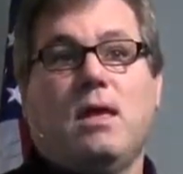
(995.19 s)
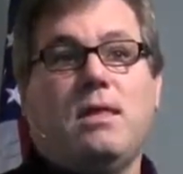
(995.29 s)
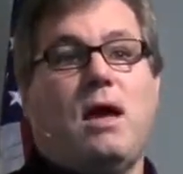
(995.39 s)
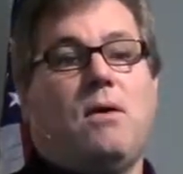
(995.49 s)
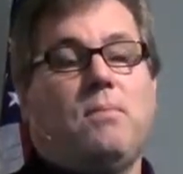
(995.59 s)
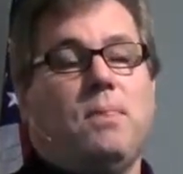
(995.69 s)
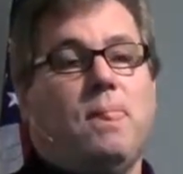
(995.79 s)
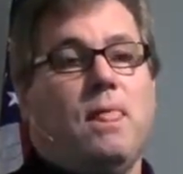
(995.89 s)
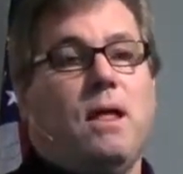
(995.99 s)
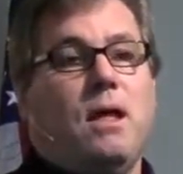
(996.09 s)
Now,
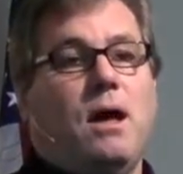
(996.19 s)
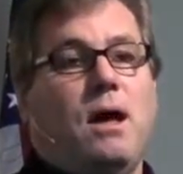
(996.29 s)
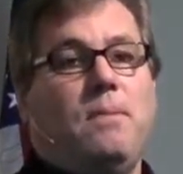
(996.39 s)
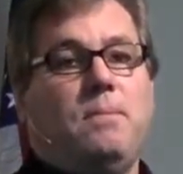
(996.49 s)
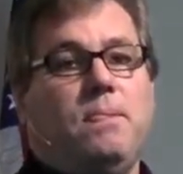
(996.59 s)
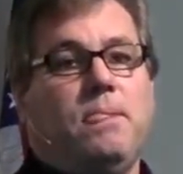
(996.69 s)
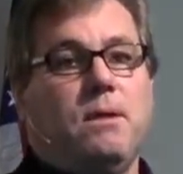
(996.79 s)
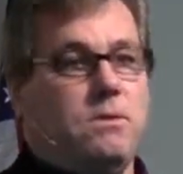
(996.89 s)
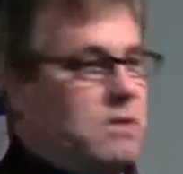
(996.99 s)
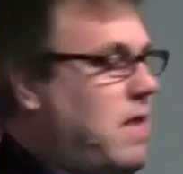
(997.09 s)
um,
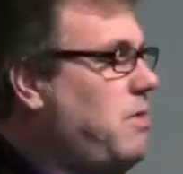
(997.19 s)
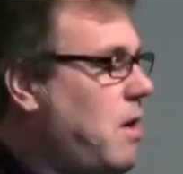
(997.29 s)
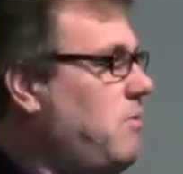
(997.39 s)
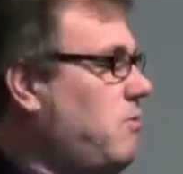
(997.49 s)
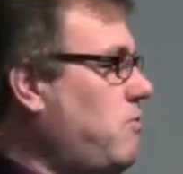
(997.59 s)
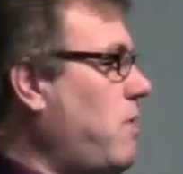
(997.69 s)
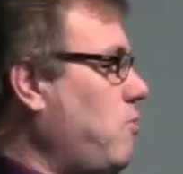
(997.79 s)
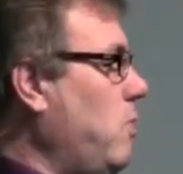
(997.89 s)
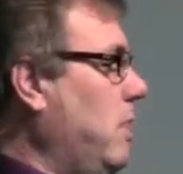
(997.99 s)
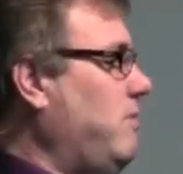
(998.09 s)
Nathan always tries
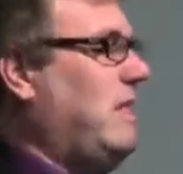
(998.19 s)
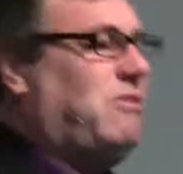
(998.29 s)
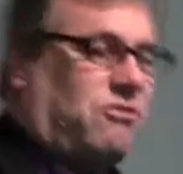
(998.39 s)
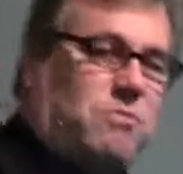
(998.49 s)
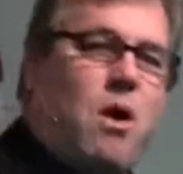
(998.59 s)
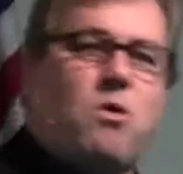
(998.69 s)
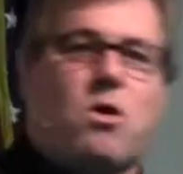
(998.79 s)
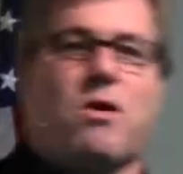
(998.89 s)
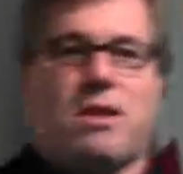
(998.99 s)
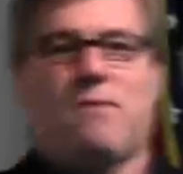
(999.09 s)
to do at least, at least, a small
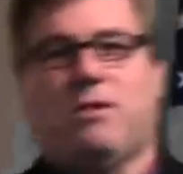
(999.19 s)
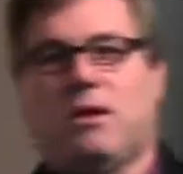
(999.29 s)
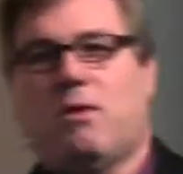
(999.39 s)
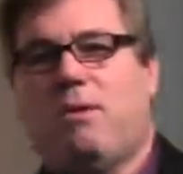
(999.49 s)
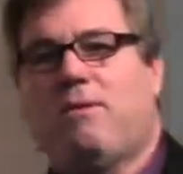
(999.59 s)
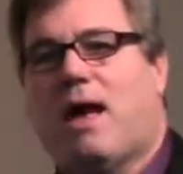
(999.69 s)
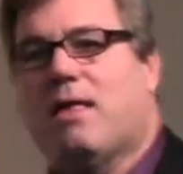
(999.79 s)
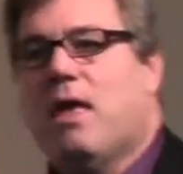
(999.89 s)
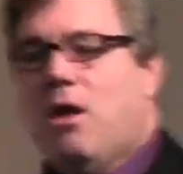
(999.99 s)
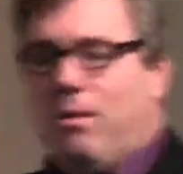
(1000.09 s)
garden every year. Now we've
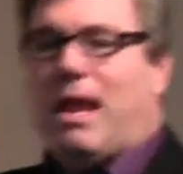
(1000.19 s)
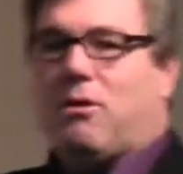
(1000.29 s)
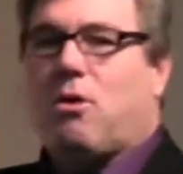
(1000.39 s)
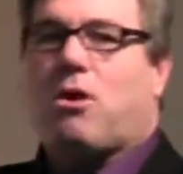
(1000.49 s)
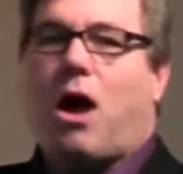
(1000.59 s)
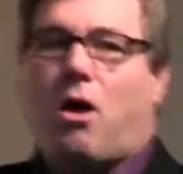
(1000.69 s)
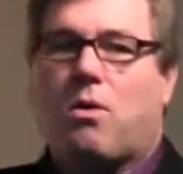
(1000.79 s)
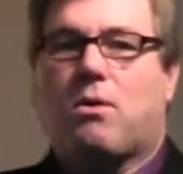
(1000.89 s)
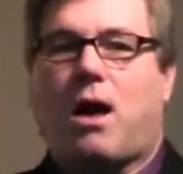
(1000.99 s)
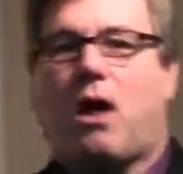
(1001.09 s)
got we like to grow co- our
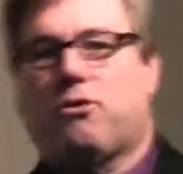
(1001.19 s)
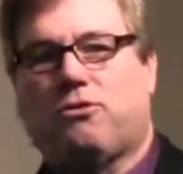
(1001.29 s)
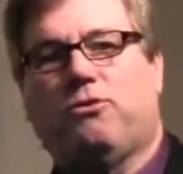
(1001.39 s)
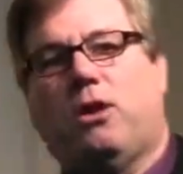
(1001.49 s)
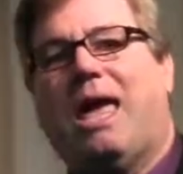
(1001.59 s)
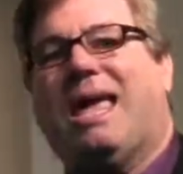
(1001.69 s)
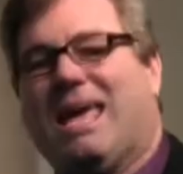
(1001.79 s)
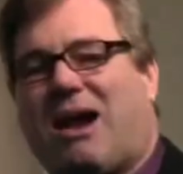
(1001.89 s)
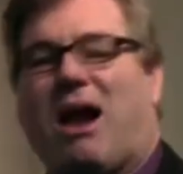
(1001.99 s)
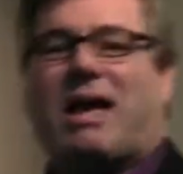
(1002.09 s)
own collards because you can't
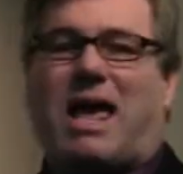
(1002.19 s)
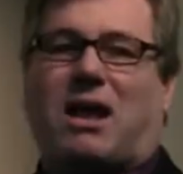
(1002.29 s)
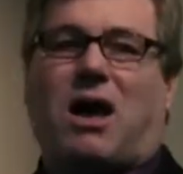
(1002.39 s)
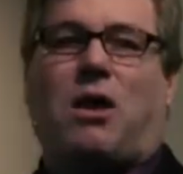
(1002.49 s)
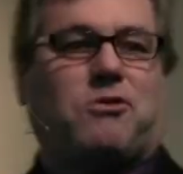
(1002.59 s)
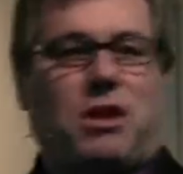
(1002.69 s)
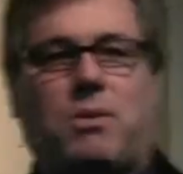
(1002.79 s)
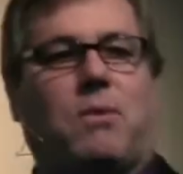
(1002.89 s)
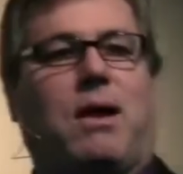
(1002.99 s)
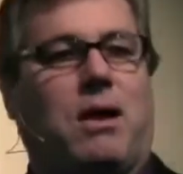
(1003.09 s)
get our kind of collards
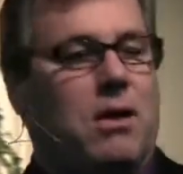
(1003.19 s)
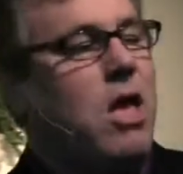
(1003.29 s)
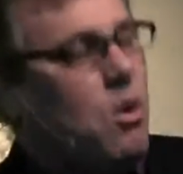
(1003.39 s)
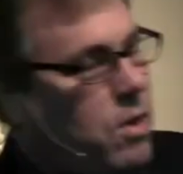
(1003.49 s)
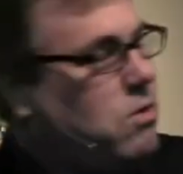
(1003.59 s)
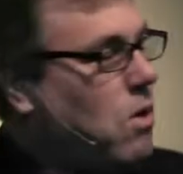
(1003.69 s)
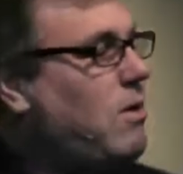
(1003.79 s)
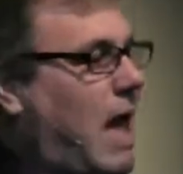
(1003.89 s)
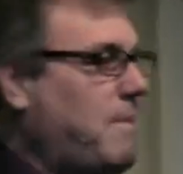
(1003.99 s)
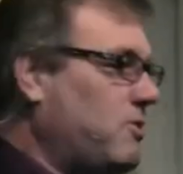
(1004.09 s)
anywhere around here. We grow
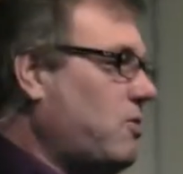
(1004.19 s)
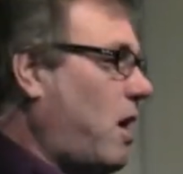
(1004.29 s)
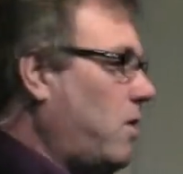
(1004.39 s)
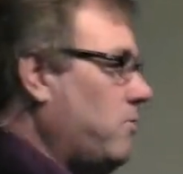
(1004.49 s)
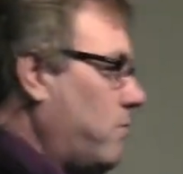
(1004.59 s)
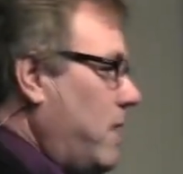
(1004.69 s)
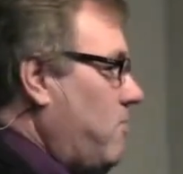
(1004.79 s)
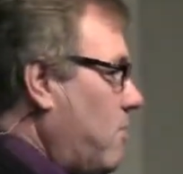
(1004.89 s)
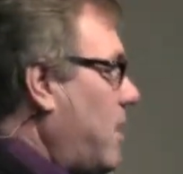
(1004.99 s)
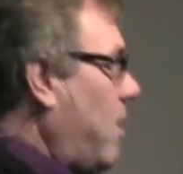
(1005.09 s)
cabbage collards. They're an
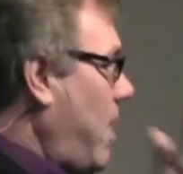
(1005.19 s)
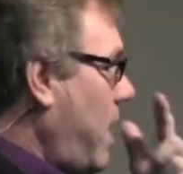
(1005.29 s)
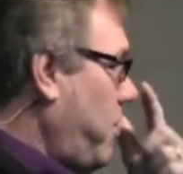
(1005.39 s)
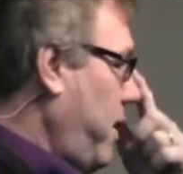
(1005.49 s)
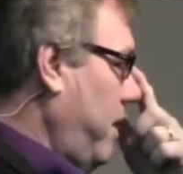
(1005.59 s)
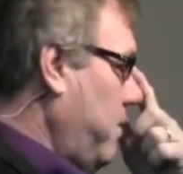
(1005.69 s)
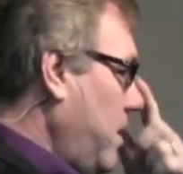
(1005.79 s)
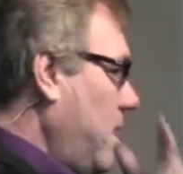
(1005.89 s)
Eastern Carolina thing.